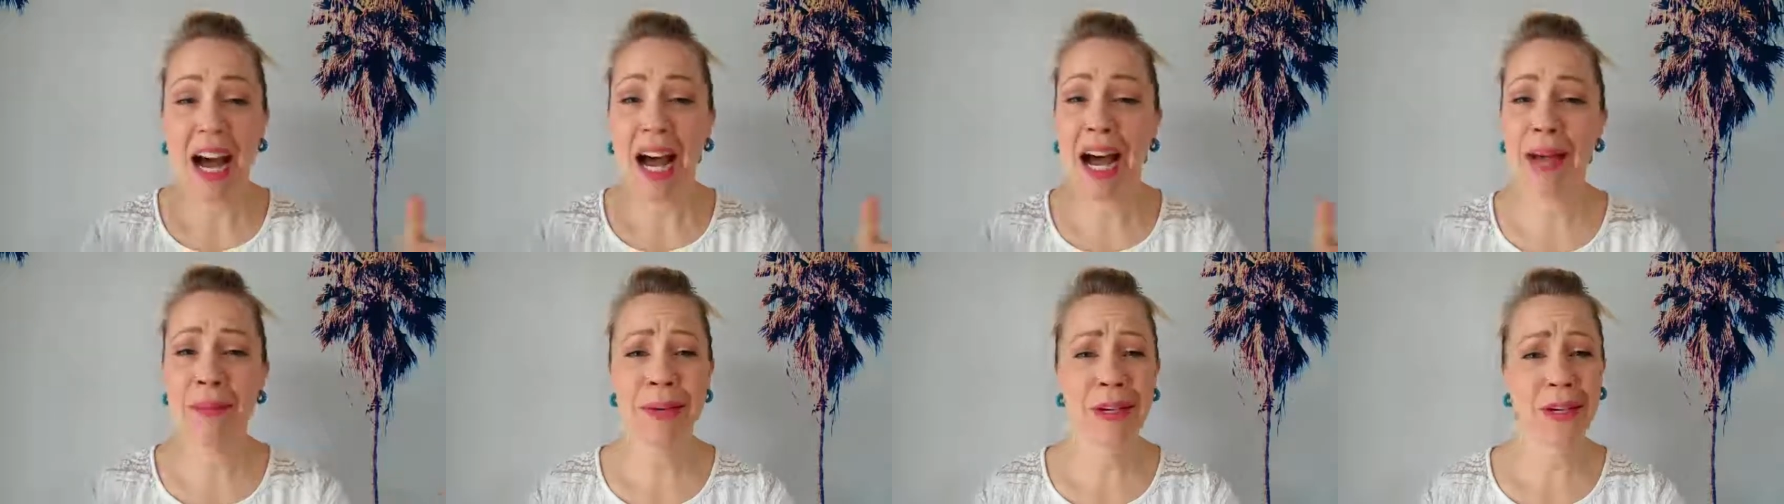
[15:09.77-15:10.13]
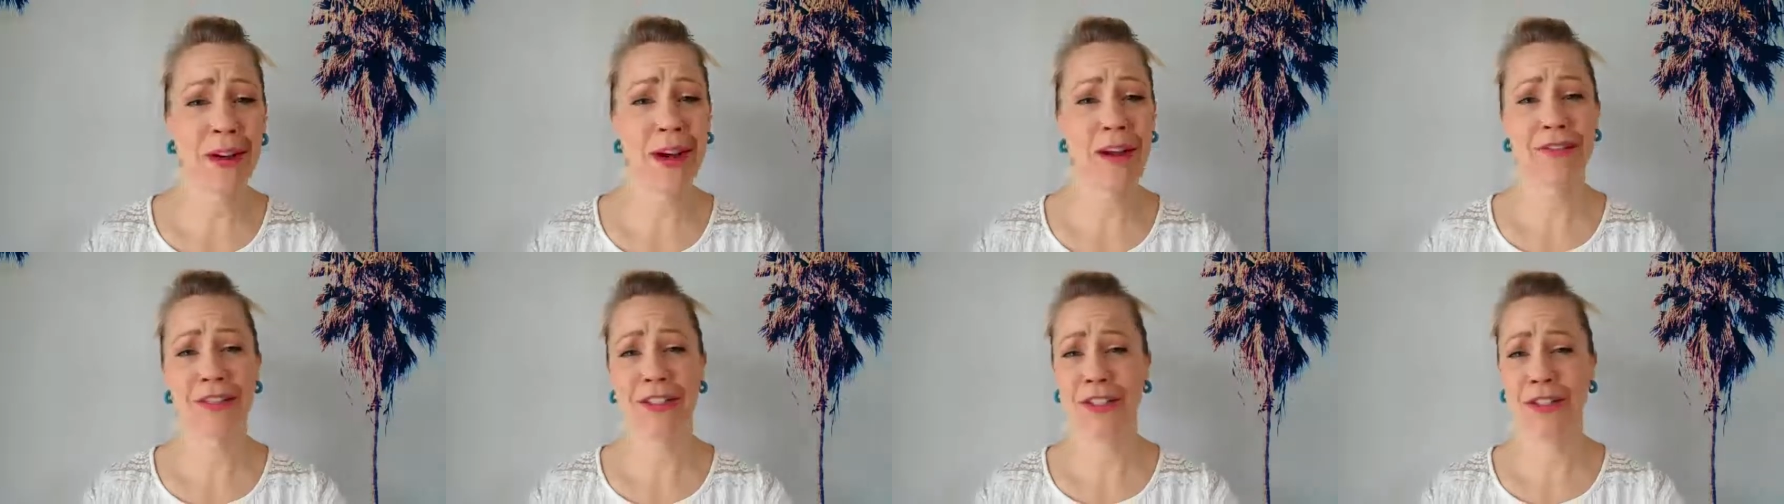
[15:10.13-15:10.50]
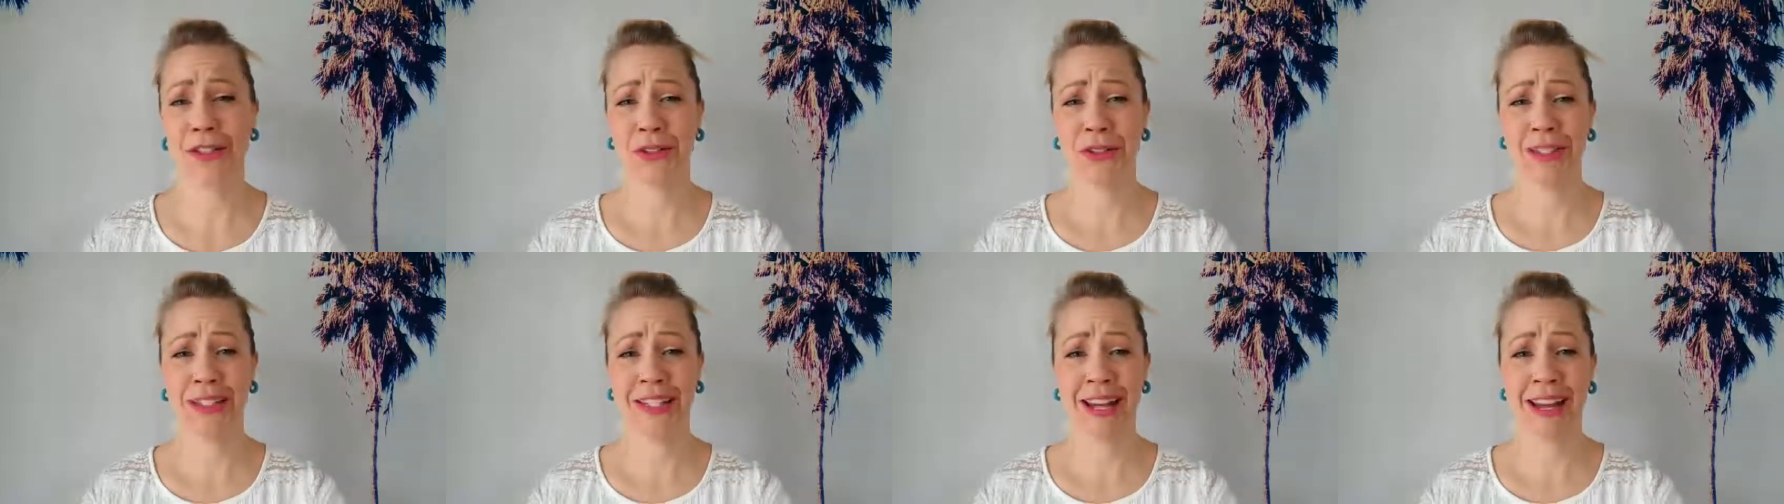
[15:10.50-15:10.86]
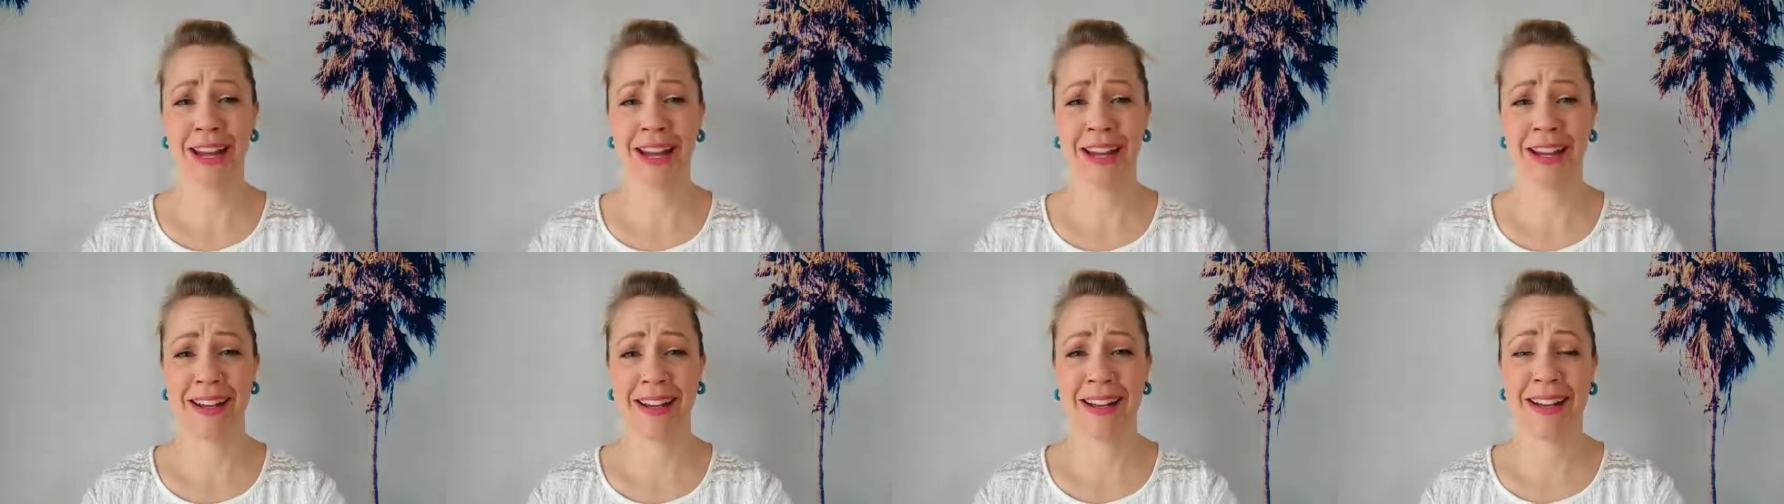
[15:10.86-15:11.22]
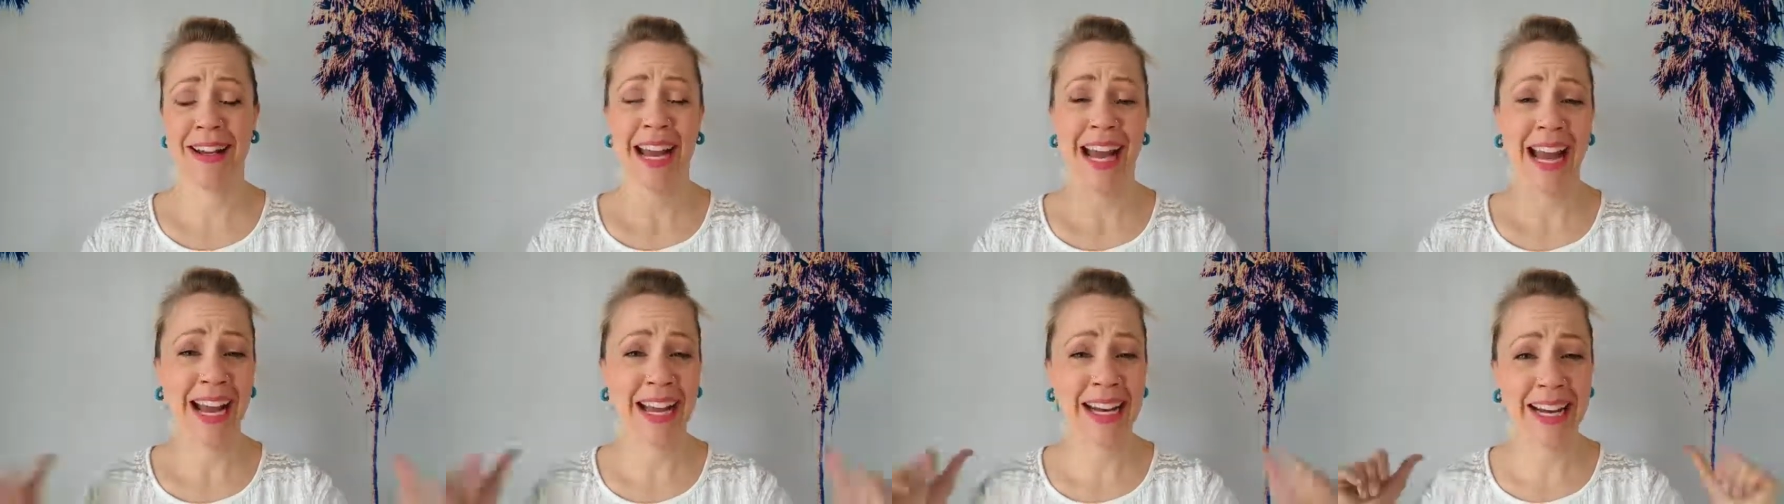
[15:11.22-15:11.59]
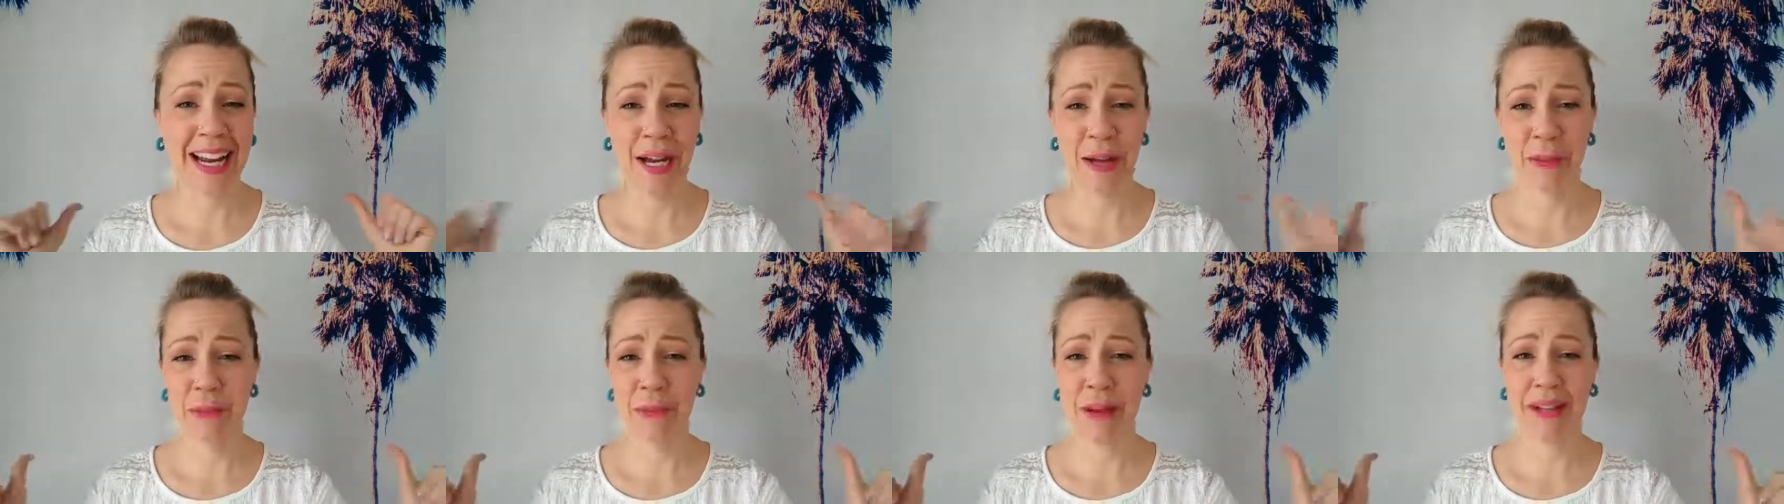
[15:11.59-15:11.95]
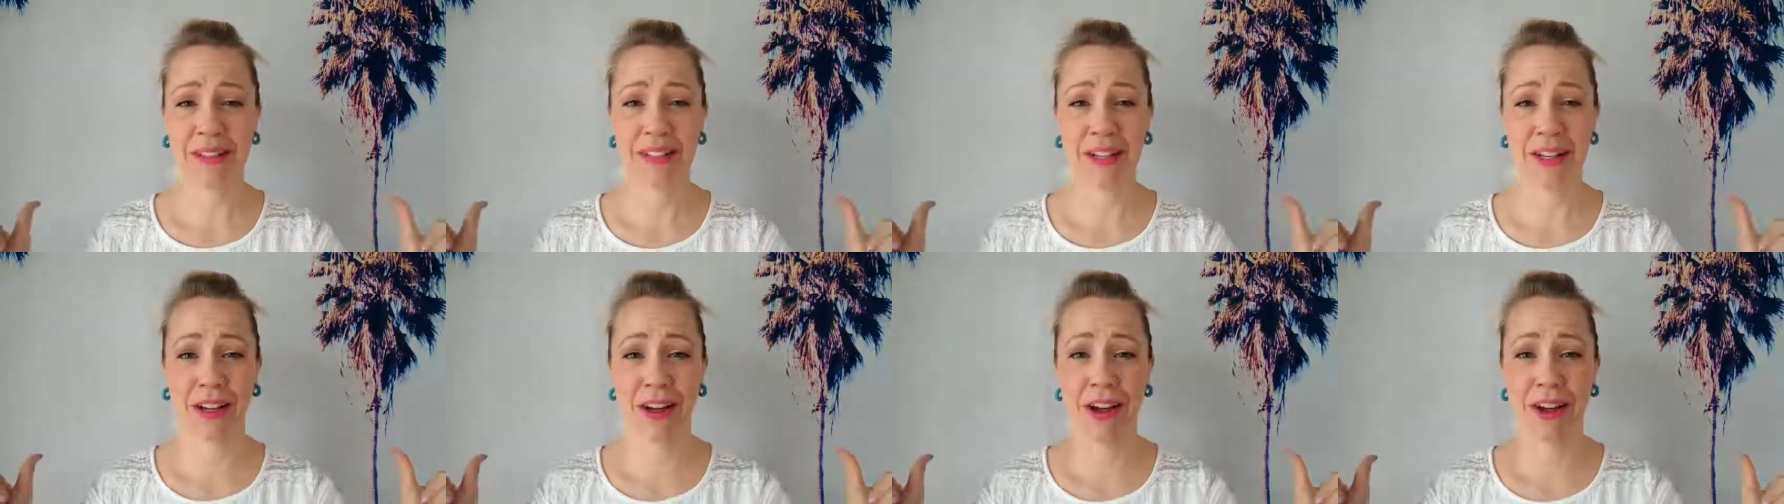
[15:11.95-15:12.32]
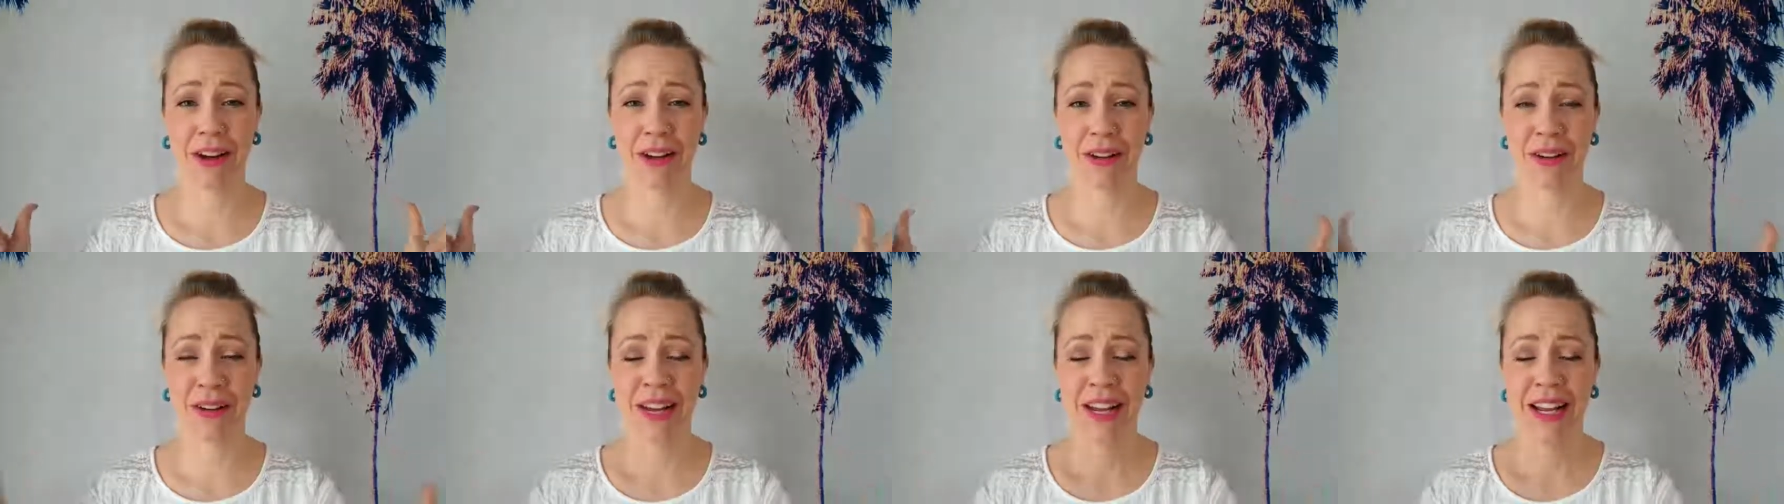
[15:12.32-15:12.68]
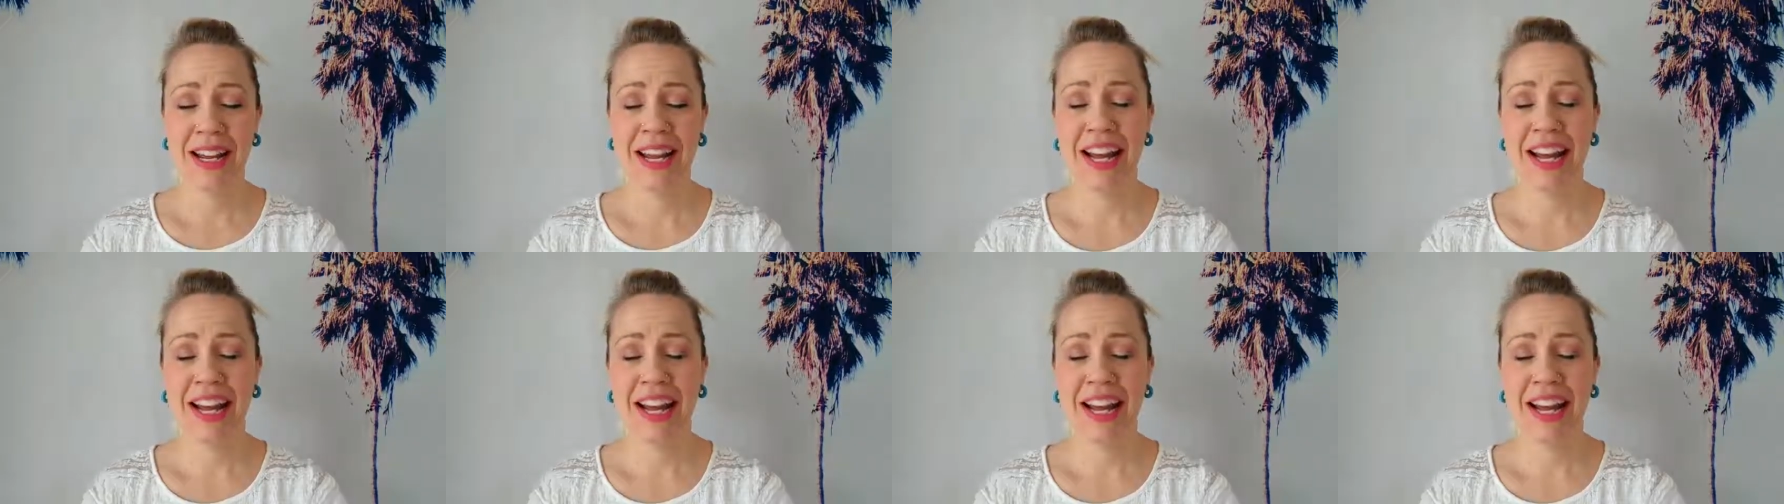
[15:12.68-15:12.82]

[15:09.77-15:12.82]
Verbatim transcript: I'm here every Tuesday hanging out in Mexico,